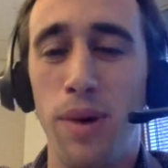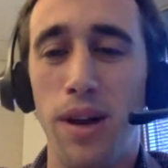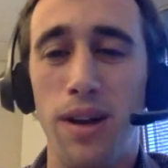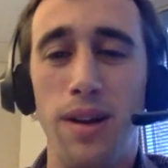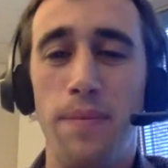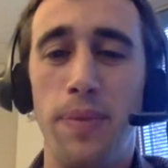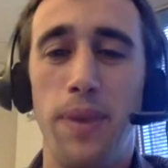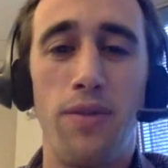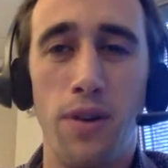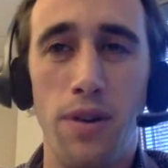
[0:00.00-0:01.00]
But
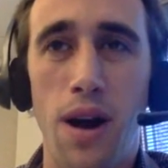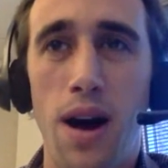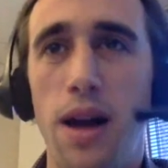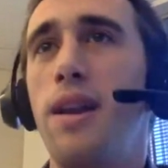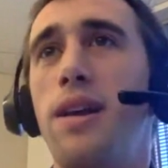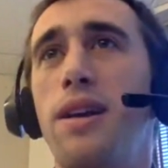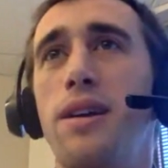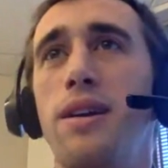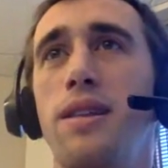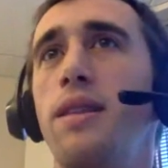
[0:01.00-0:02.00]
if they're not,
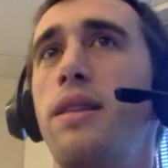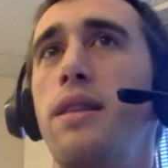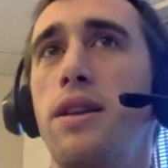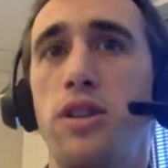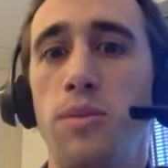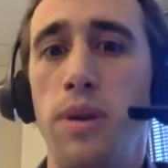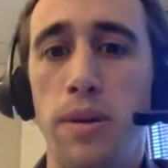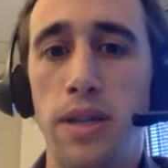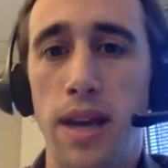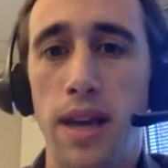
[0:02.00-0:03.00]
they should be able
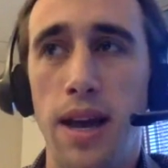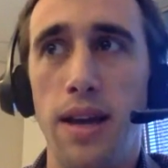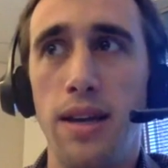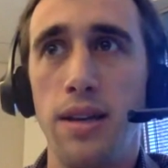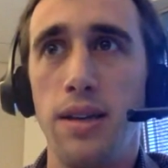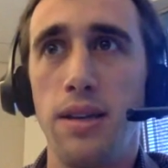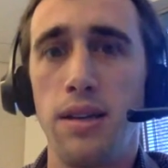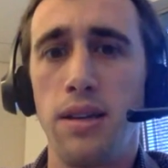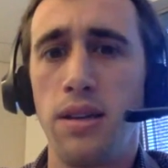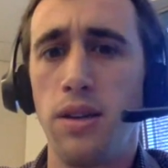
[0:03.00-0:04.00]
to say,
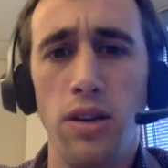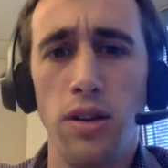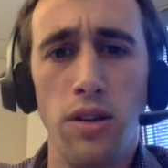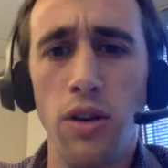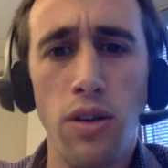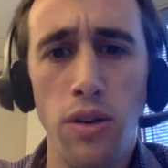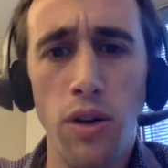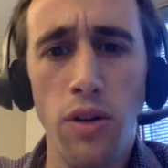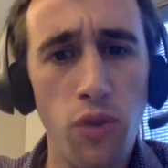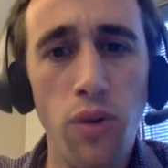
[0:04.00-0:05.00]
you're
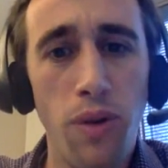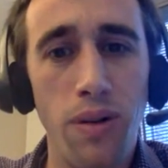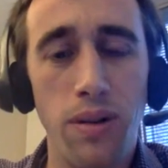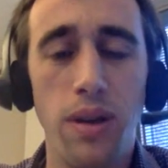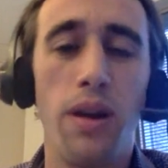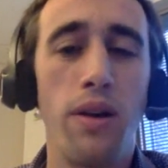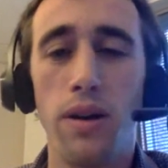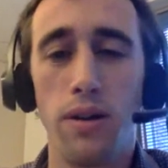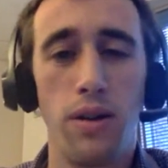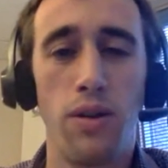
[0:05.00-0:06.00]
a fool.
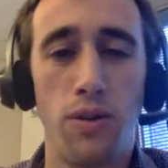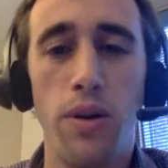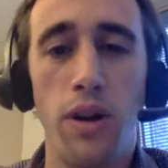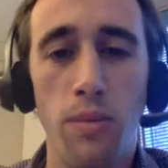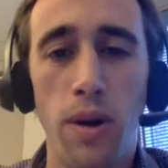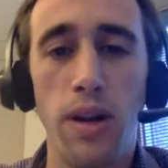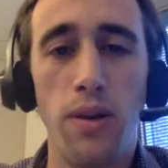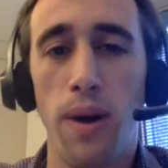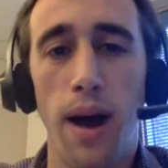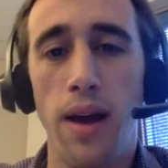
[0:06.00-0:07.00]
You're throwing your money
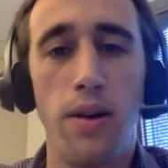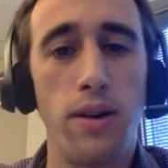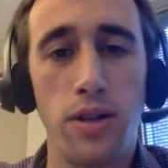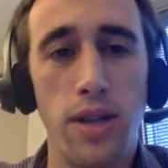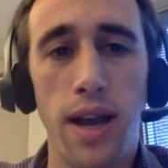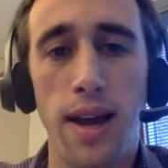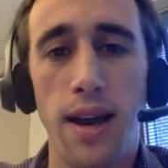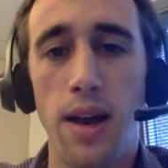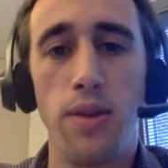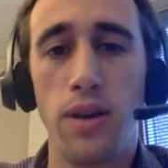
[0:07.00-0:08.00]
away. I don't understand
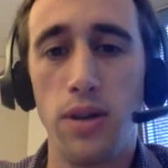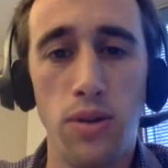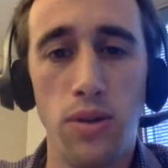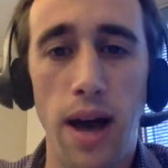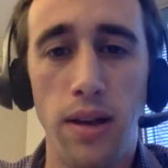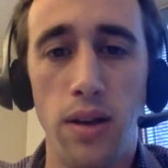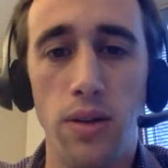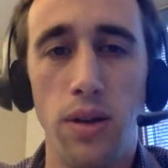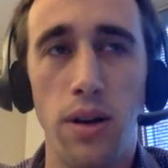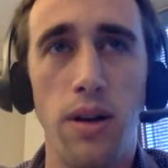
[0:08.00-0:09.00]
how you can do that.
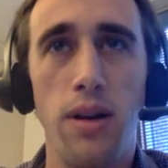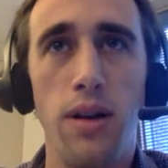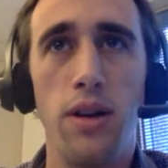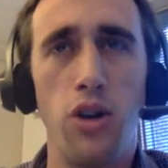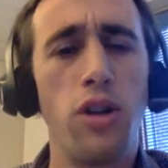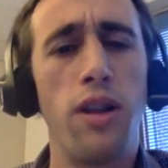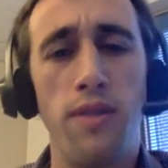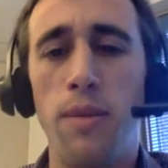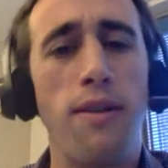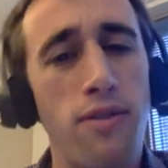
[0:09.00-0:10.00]
You're
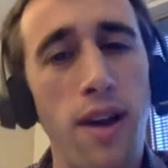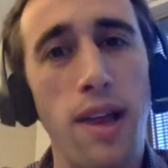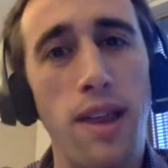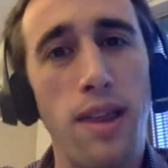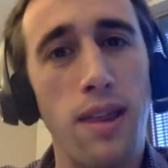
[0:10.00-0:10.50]
living by faith.